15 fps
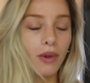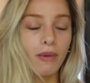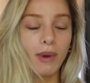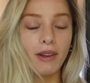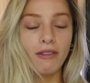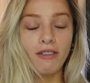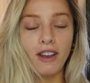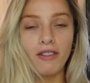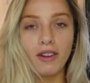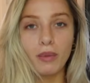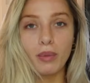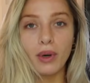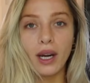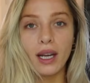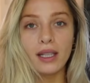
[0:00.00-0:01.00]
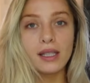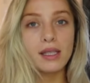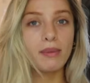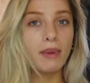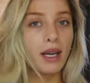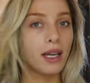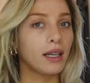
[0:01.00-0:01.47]
My favorite
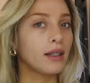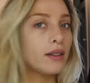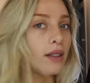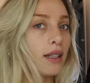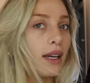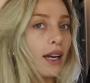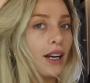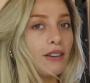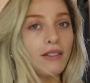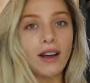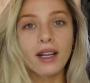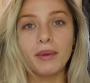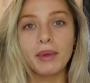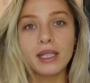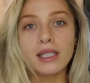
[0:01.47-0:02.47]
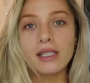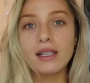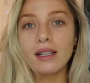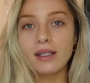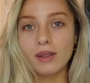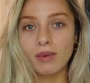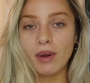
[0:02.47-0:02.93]
brands, my hair vitamins,
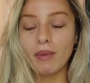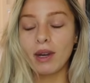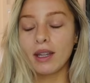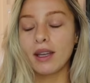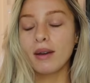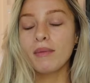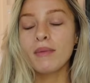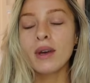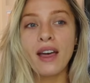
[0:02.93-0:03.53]
I swear by them.